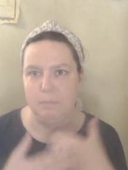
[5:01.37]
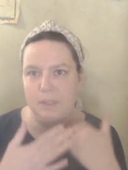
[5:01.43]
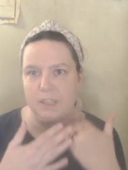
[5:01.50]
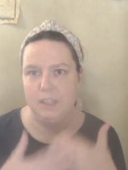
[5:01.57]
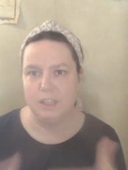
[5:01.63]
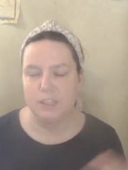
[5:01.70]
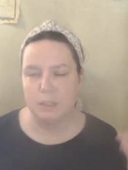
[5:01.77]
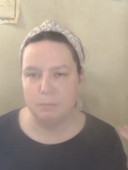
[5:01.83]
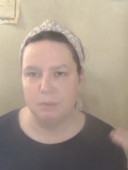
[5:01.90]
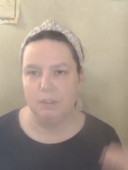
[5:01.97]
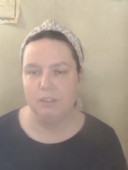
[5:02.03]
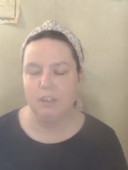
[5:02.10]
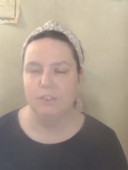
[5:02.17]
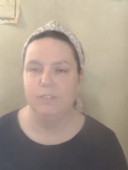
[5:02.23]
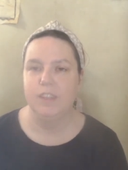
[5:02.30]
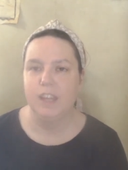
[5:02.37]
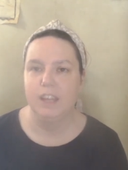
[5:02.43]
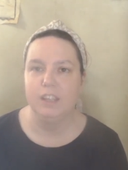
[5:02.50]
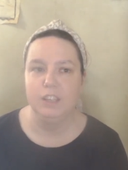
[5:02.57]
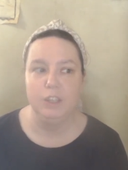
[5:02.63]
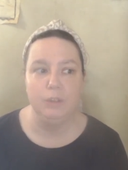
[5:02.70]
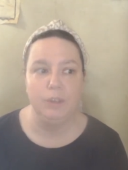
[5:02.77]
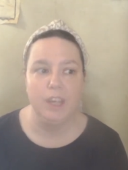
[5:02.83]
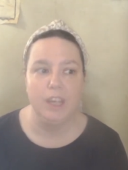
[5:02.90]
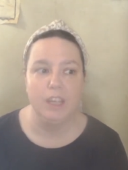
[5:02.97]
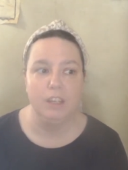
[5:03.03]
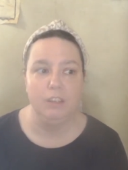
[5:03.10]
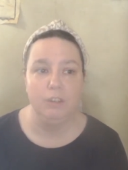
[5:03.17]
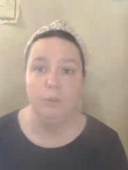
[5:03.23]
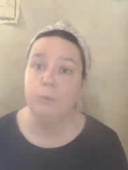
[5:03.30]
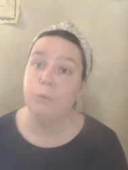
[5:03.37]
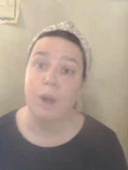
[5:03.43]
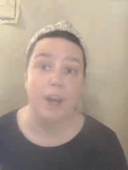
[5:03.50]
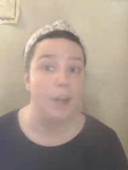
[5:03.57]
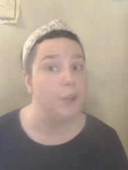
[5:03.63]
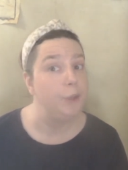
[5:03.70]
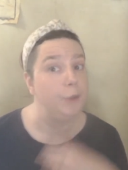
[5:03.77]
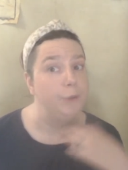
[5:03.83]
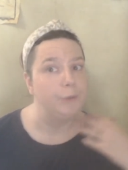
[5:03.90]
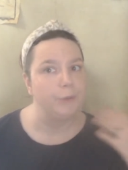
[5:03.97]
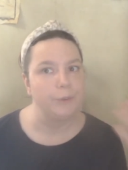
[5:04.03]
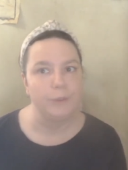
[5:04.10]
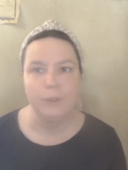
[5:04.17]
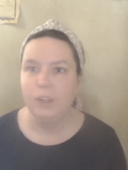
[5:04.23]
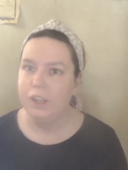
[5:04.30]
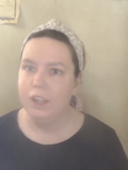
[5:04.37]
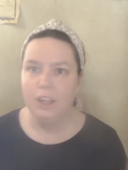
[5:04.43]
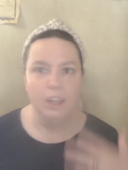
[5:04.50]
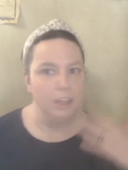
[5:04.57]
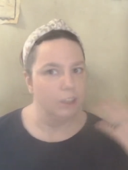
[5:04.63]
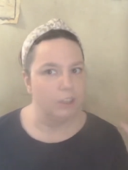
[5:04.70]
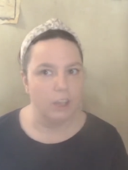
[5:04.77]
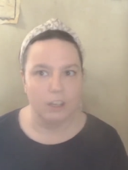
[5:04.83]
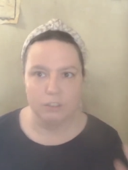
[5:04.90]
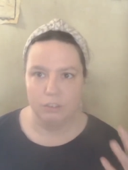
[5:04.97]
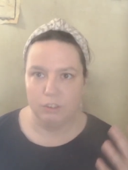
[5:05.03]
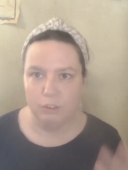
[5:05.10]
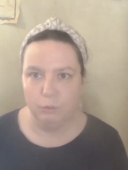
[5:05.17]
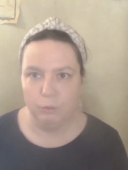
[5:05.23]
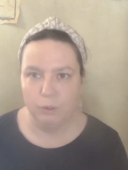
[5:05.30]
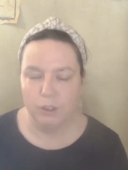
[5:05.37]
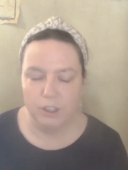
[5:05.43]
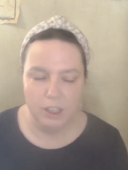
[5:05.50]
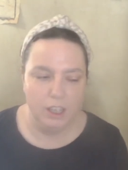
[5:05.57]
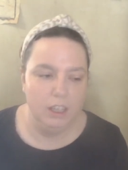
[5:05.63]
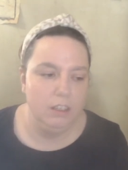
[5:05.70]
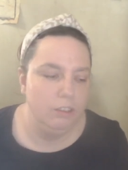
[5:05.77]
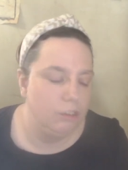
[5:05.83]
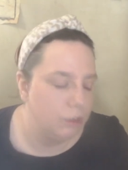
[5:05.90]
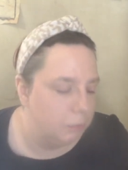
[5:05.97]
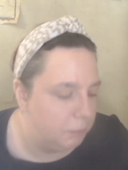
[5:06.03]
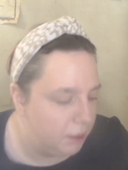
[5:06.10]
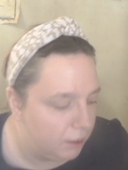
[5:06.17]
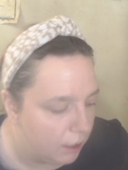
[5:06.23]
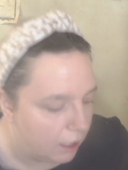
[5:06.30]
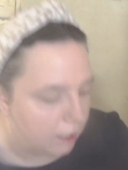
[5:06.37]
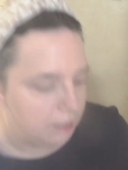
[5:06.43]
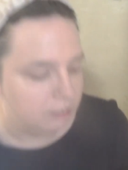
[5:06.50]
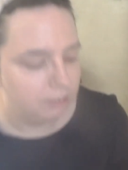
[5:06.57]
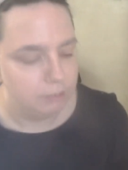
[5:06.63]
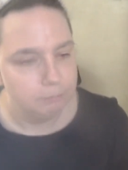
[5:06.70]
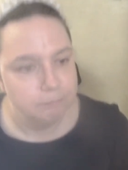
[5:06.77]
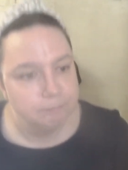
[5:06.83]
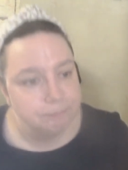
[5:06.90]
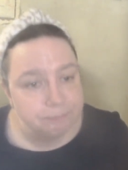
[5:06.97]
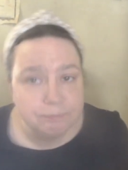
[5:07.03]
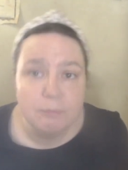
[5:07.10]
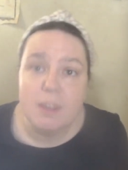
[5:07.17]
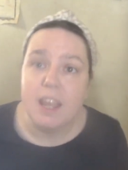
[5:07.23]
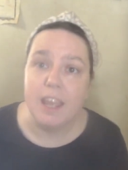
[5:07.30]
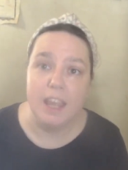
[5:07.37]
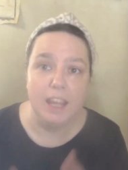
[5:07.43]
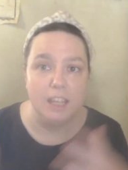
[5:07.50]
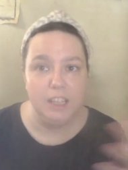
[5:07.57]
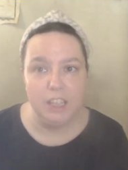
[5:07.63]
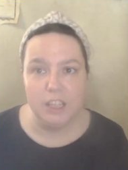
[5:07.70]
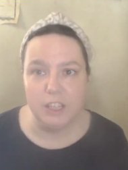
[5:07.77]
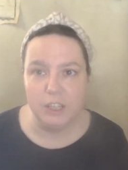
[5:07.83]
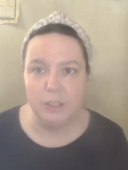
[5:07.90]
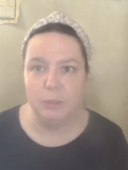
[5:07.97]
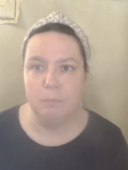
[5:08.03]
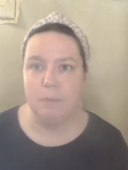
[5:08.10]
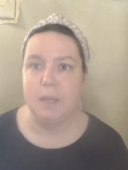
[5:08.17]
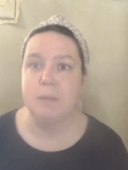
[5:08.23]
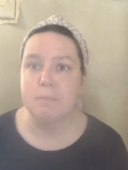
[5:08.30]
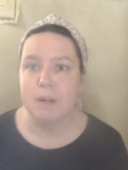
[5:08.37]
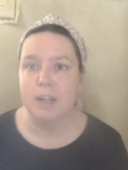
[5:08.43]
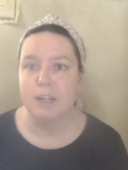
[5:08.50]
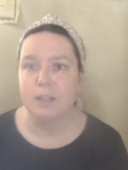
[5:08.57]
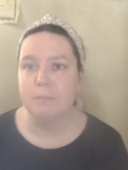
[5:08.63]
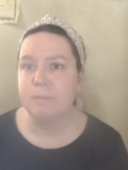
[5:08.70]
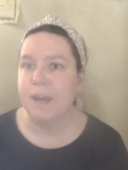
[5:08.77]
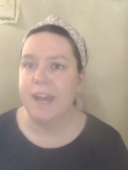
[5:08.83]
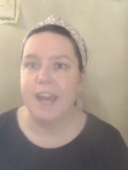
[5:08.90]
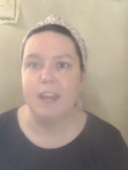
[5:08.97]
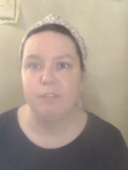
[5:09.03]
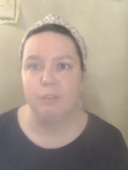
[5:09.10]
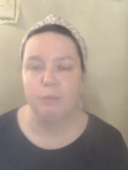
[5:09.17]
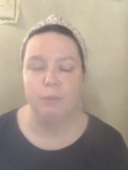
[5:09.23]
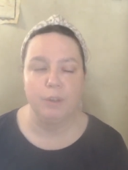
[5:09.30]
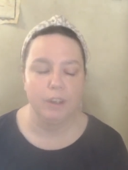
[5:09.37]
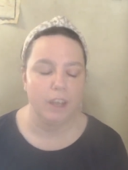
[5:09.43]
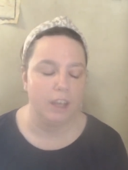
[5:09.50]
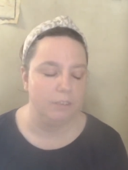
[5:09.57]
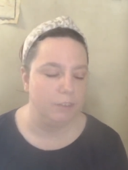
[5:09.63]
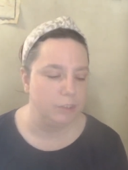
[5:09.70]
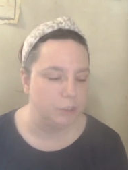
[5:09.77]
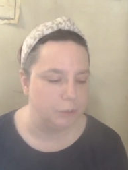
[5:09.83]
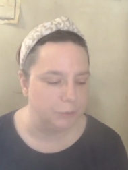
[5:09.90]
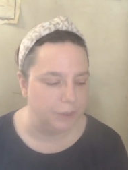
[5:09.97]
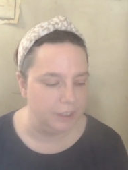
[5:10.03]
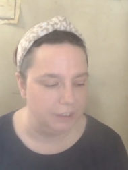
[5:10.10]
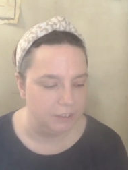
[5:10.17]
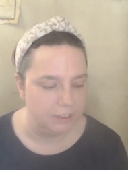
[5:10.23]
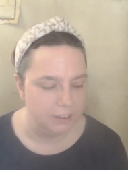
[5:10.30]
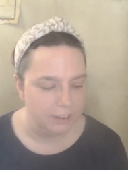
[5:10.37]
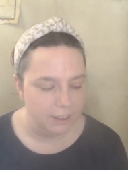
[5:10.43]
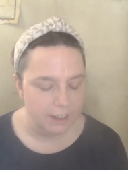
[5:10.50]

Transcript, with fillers: and catch up on stuff that you can do while you're constantly working so many days. And you know, being a mom, I have to work. I have no choice.